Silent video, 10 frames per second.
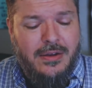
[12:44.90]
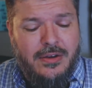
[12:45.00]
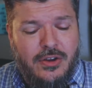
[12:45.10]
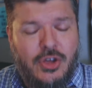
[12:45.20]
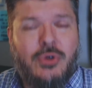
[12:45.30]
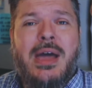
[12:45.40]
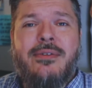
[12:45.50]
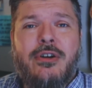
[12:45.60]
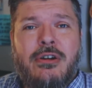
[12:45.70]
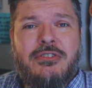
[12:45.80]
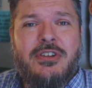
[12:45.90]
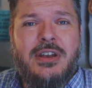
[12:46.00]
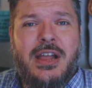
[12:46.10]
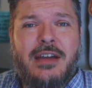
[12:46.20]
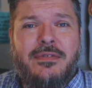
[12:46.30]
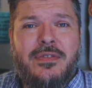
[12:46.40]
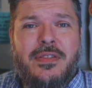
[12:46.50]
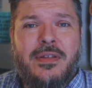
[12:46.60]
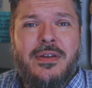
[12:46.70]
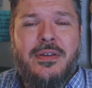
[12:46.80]
Do you have a Christian life
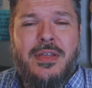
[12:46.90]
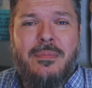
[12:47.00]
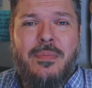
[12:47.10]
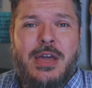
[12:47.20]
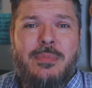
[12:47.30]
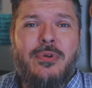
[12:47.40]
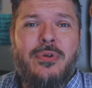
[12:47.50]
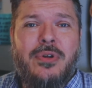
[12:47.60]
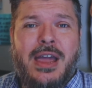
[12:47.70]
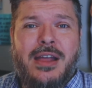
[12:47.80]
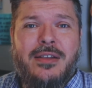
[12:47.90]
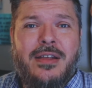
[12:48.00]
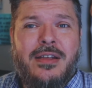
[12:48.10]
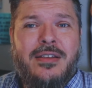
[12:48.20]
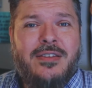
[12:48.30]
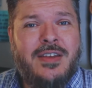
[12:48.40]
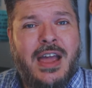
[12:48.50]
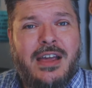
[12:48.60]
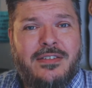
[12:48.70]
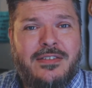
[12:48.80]
that people can
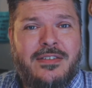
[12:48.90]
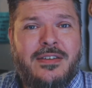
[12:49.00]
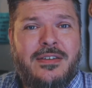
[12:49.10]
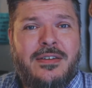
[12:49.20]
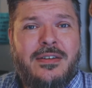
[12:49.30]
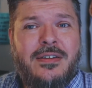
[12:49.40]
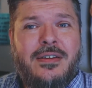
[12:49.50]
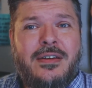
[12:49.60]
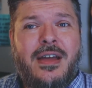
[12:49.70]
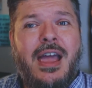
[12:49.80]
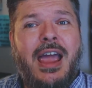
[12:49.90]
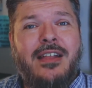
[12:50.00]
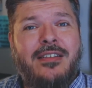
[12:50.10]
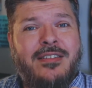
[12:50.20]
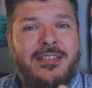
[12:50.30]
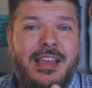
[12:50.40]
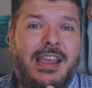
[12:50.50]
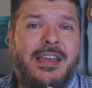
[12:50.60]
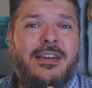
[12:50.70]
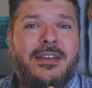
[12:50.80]
taste and
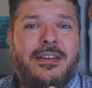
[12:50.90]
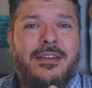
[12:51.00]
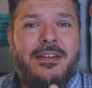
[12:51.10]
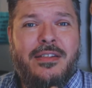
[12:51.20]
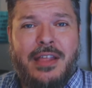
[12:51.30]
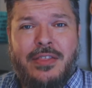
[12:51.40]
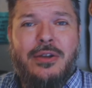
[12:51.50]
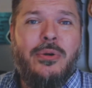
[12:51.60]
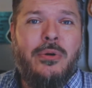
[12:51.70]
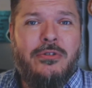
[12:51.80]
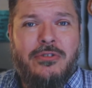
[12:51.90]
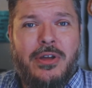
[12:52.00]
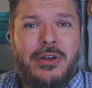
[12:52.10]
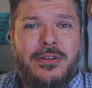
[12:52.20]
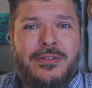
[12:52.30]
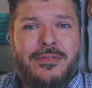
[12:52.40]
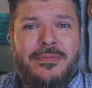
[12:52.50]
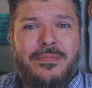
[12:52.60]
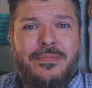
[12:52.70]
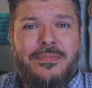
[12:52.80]
see that the Lord is good?
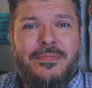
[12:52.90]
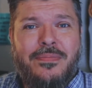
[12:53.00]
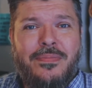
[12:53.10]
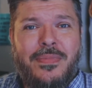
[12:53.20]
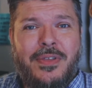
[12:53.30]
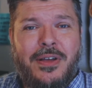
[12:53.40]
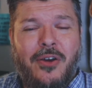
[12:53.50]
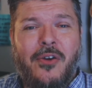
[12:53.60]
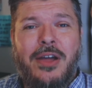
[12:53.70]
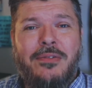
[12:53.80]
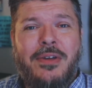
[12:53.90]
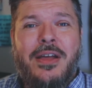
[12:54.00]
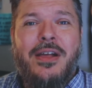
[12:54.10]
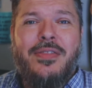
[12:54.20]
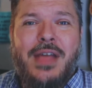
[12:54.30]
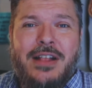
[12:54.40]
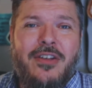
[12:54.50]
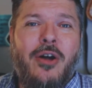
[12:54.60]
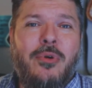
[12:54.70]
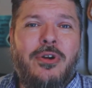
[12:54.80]
All right. That's
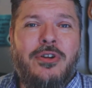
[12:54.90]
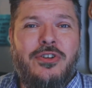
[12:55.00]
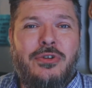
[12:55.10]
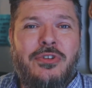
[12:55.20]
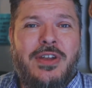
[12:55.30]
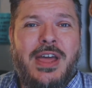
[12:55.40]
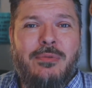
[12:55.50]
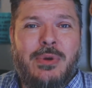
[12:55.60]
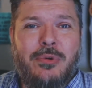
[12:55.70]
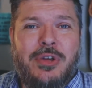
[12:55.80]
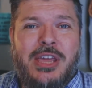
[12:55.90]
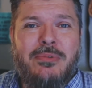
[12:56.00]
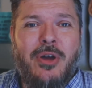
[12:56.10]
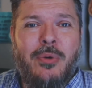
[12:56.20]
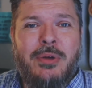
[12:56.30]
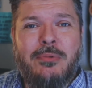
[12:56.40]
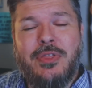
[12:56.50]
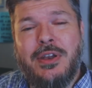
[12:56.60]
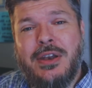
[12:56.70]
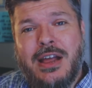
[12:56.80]
all we're going to do today. We will keep going with
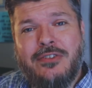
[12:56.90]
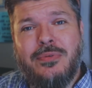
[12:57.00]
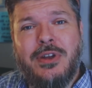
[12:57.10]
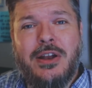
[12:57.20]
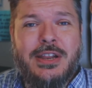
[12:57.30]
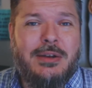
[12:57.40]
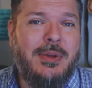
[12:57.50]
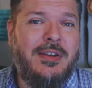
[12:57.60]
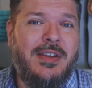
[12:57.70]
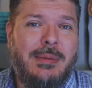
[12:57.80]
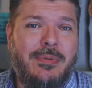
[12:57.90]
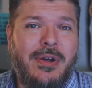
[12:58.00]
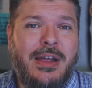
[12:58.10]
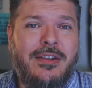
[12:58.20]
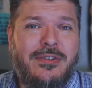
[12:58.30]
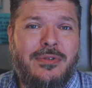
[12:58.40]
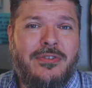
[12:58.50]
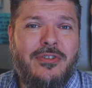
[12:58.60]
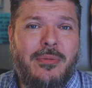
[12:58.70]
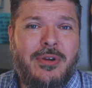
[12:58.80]
the next one a little bit deeper into the
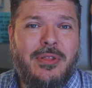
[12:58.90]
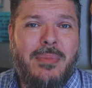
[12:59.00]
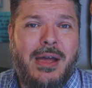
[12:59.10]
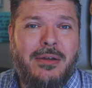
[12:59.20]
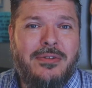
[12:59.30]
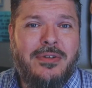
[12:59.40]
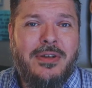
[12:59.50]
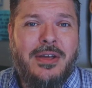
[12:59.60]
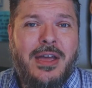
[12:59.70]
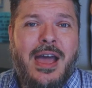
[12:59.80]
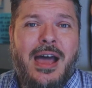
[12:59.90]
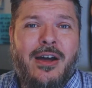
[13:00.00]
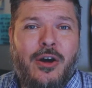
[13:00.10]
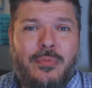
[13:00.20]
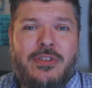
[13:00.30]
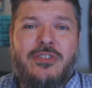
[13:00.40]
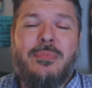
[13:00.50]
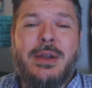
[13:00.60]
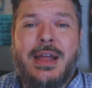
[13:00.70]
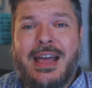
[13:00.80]
Sermon on the Mount. I hope this has
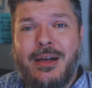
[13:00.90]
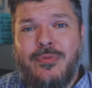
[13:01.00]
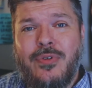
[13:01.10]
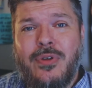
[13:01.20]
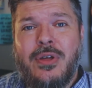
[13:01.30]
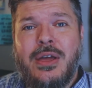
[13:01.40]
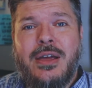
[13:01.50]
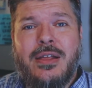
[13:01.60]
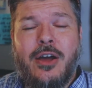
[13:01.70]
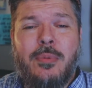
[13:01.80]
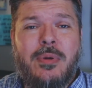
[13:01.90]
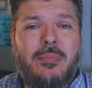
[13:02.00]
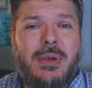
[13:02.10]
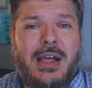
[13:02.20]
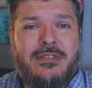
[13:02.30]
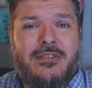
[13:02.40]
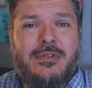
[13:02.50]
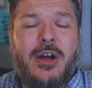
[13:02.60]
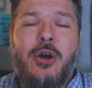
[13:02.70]
been helpful. I hope it blesses you.